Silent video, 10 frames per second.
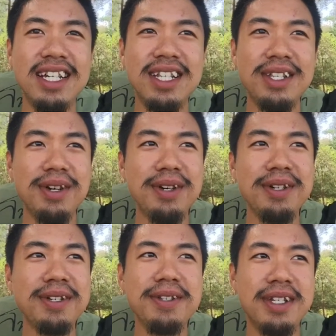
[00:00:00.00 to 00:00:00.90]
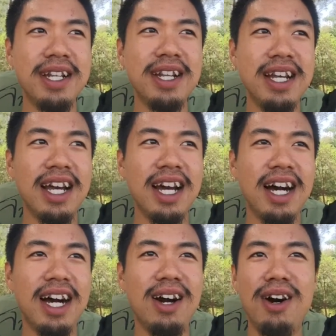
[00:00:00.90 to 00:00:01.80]
So
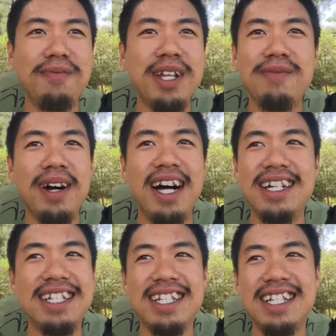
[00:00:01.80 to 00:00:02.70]
all of them are